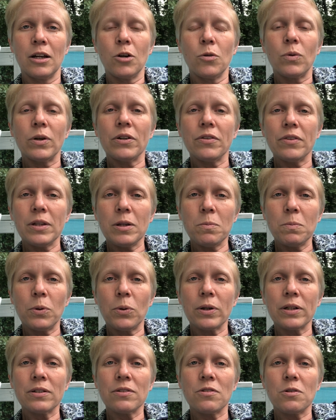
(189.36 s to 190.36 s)
One of the
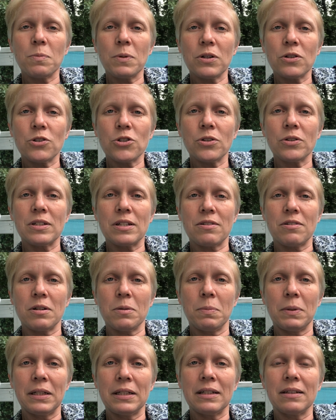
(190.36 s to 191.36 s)
important spiritual
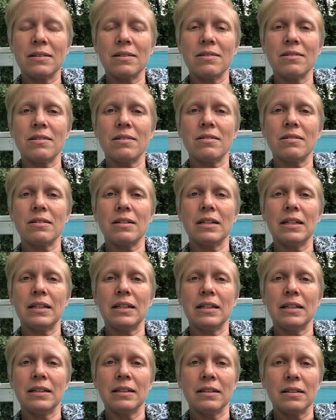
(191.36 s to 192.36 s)
disciplines
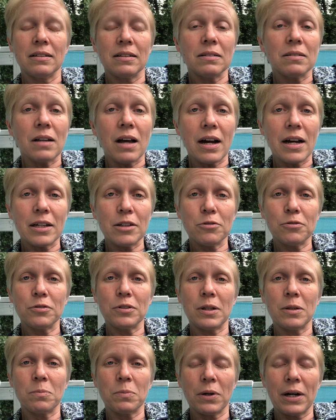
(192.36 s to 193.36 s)
in life
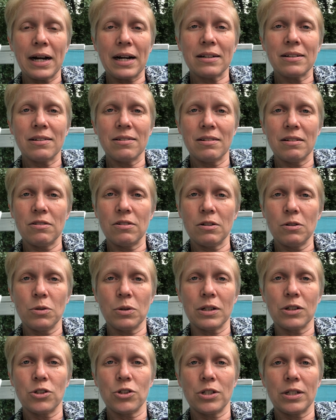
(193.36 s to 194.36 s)
and practice as a
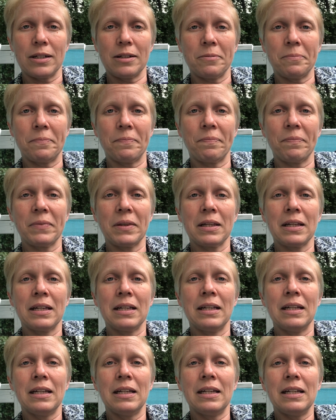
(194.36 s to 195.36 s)
Christian
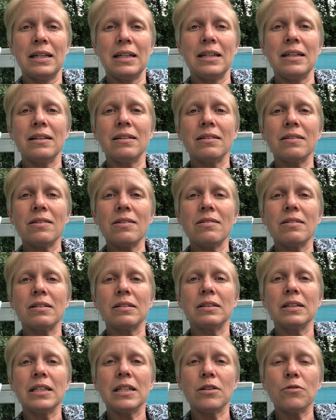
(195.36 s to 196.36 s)
is
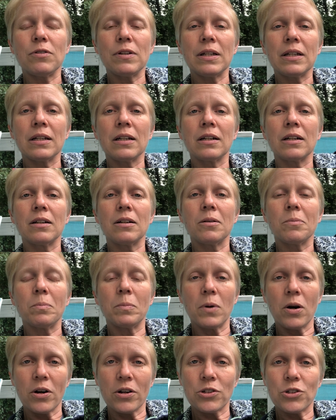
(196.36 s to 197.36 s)
leaving
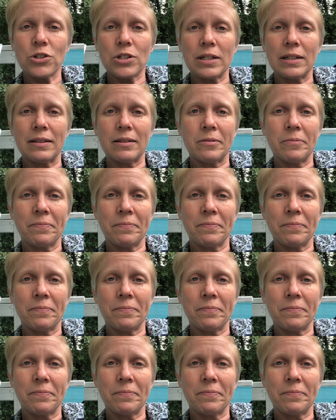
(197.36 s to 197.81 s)
margin.